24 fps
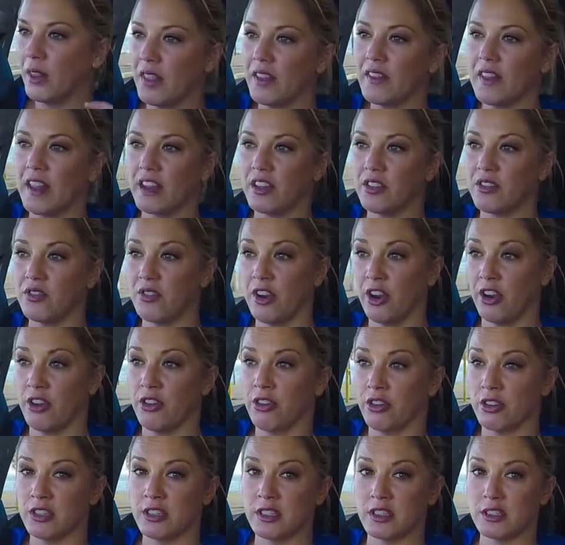thing that is very
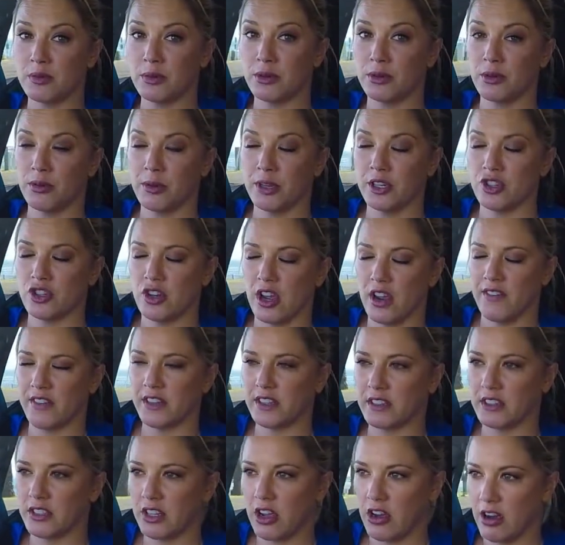noticeable when
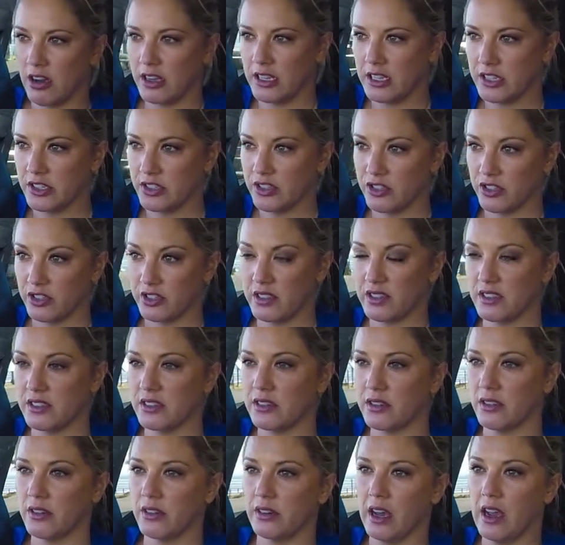driving this car is
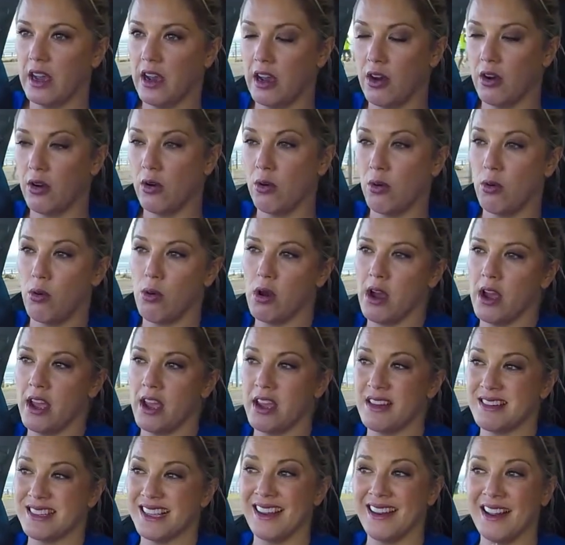just how
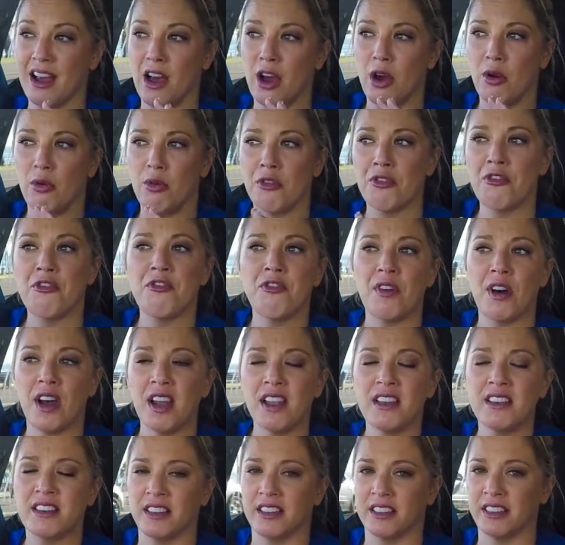quiet and how
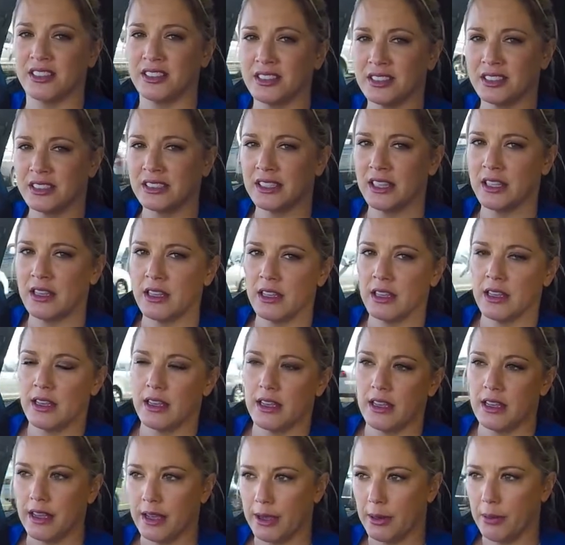refined it is.
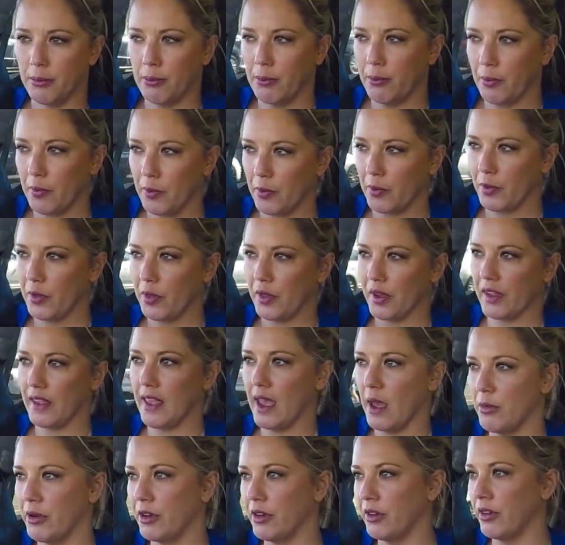The
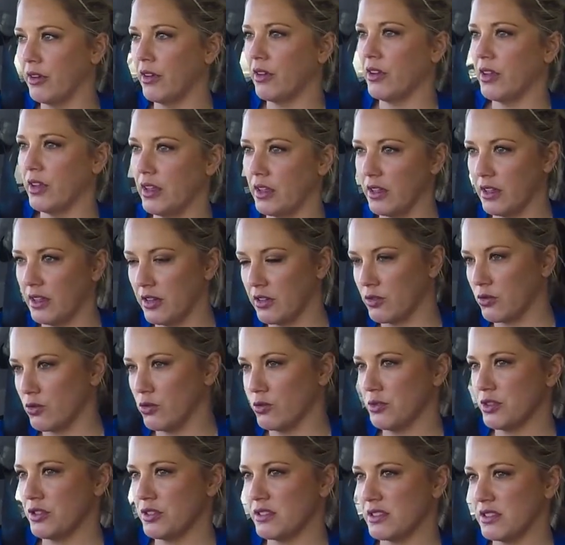cabin has
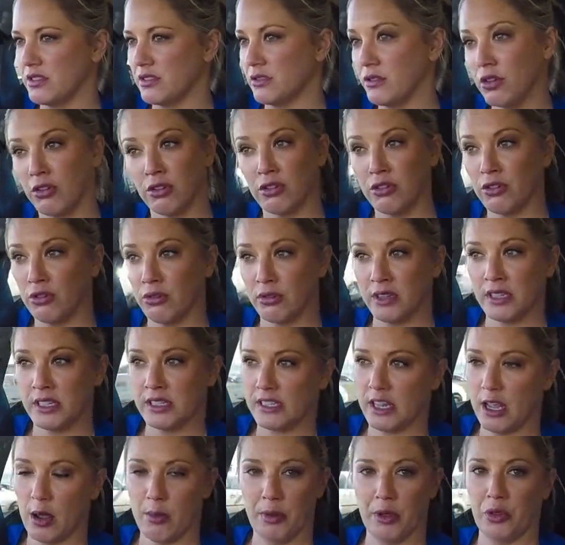almost no
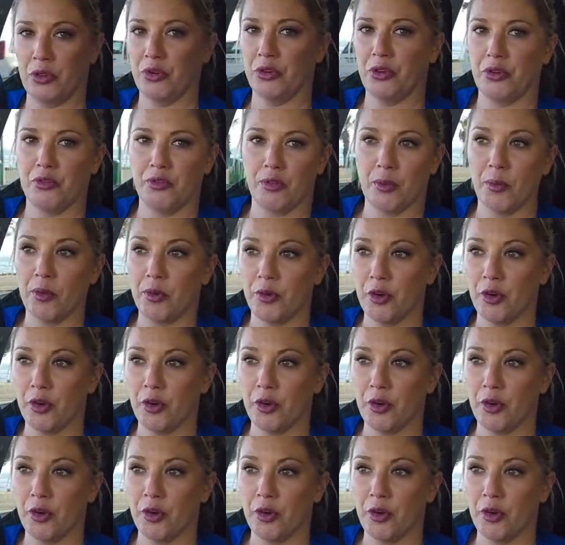noise coming through from the